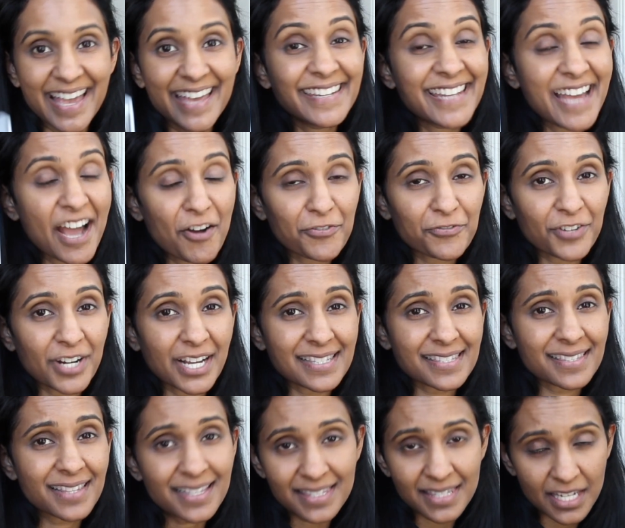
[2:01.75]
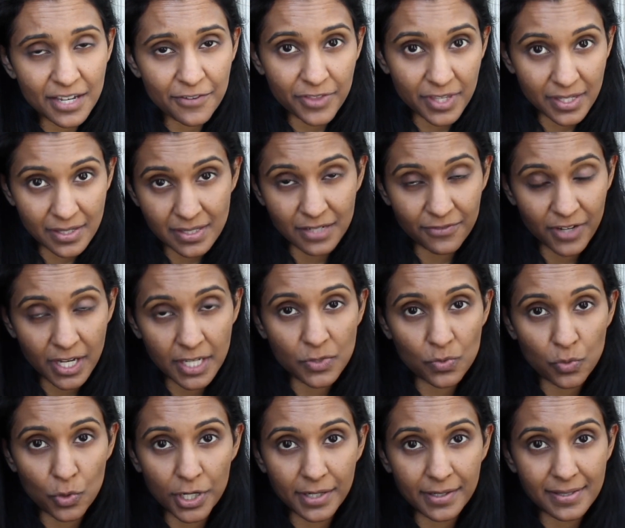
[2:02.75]
Now friends, let's see if this
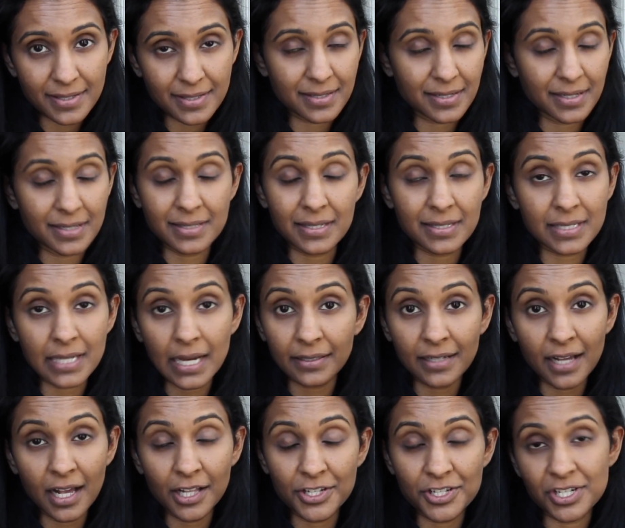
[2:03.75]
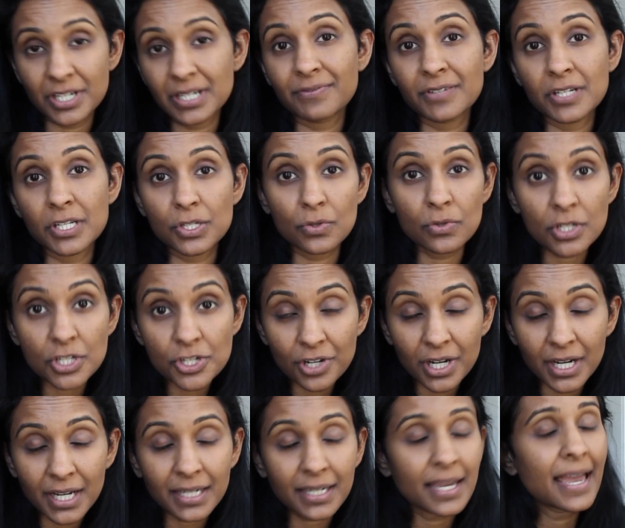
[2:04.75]
device works. Does this technology even do the
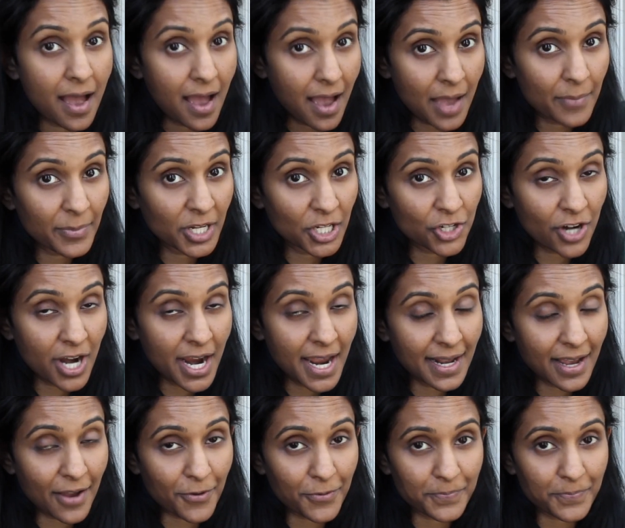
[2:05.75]
trick? I'm gonna try it out.